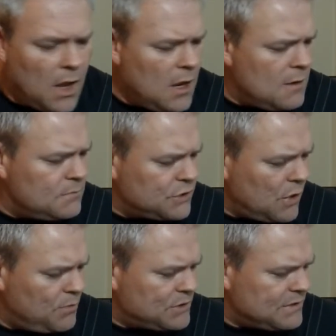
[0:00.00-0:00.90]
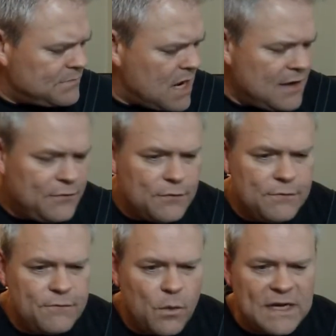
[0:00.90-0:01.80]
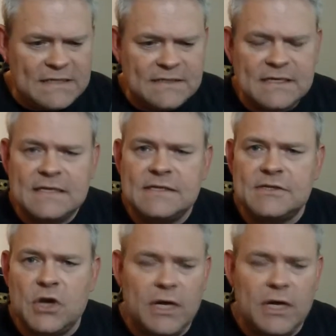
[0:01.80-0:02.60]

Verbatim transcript: Um, so I put some 9 through 46s